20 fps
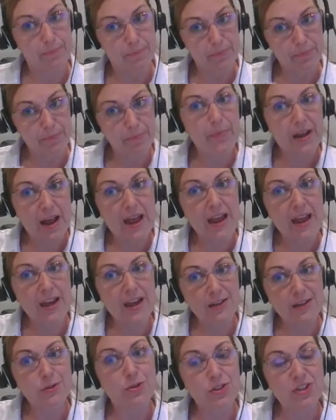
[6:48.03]
But I
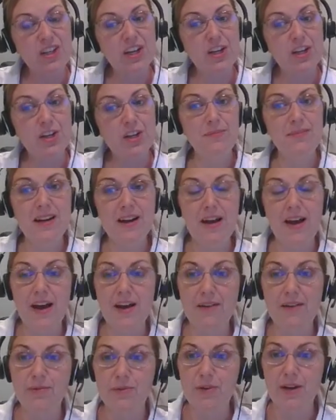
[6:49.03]
understand you may not have
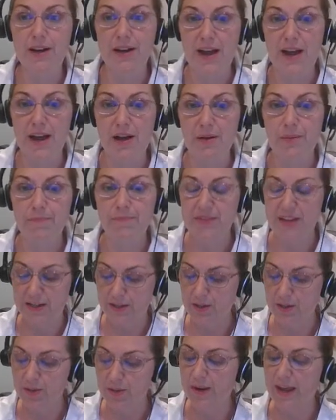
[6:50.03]
one right now. That's
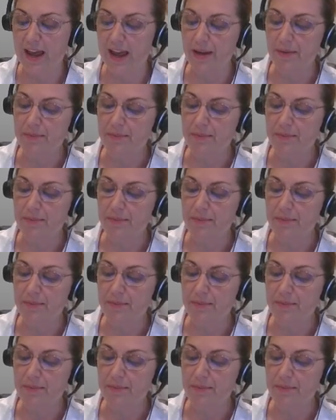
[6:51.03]
okay.